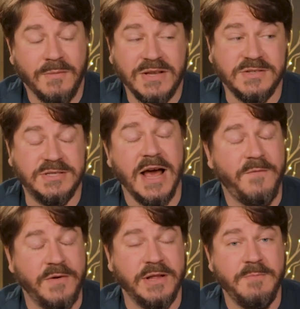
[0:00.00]
this
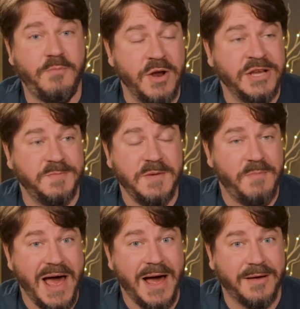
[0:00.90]
definitely brings me
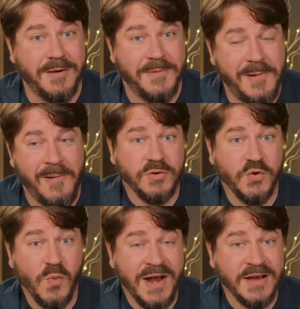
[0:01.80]
back to
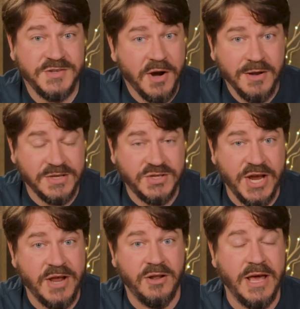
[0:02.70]
when I started this
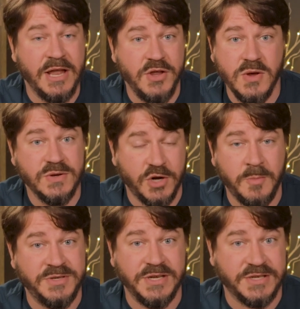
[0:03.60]
channel and used
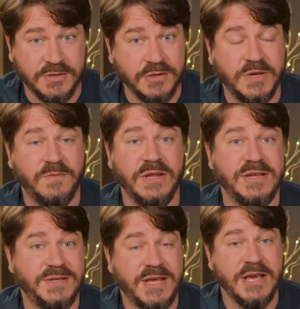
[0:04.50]
almost exclusively
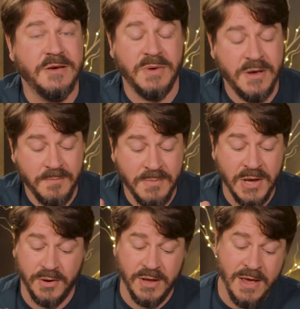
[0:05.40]
skim
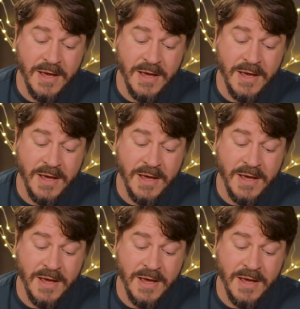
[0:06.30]
milk.